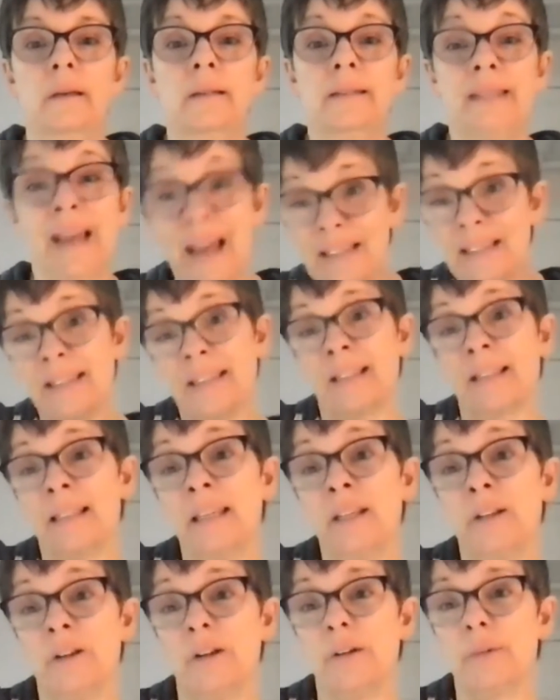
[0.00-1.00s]
That's the
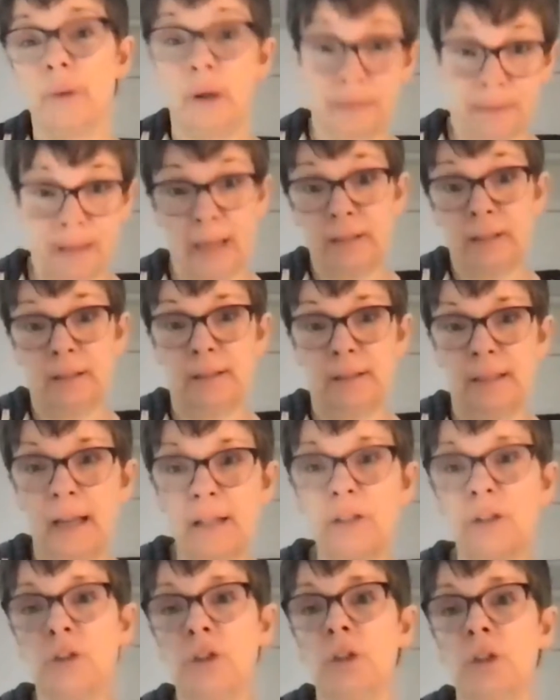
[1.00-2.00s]
leader, right?
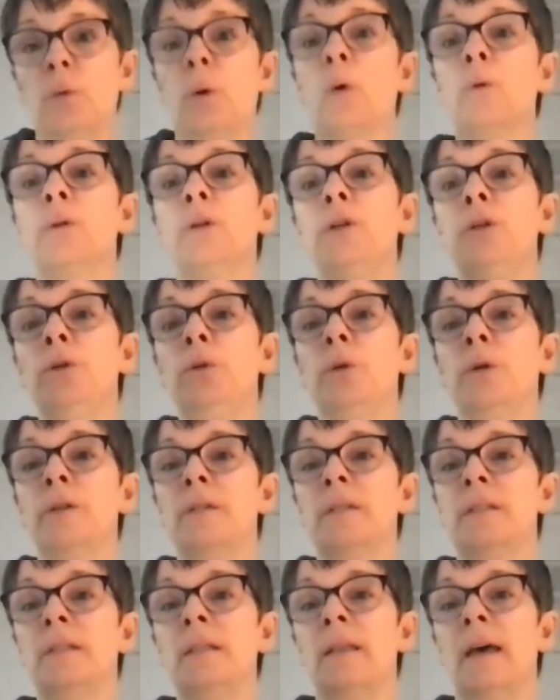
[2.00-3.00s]
That's you. Only you can
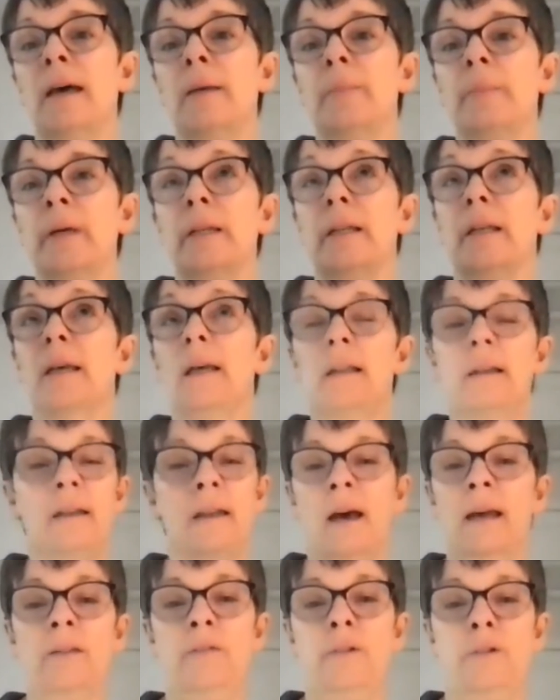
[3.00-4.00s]
see that, but
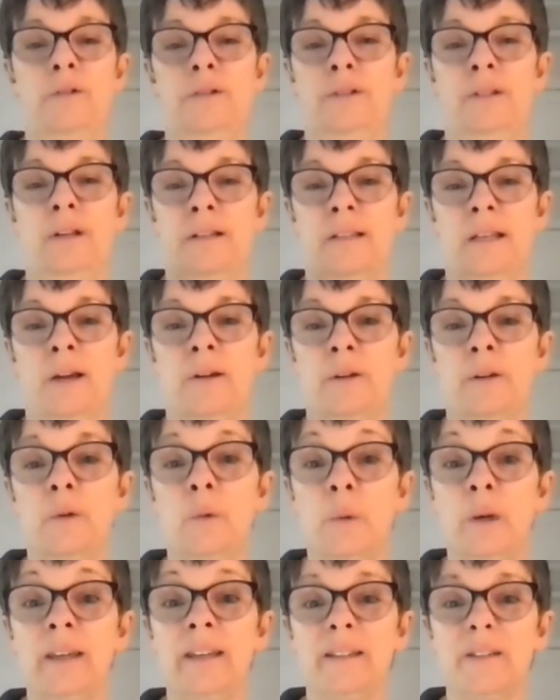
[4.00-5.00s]
not if you're stuck down in the
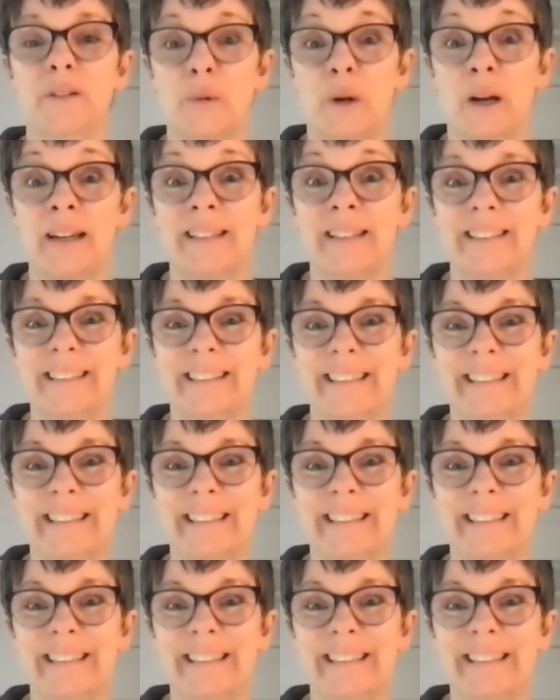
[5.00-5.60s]
weeds, right?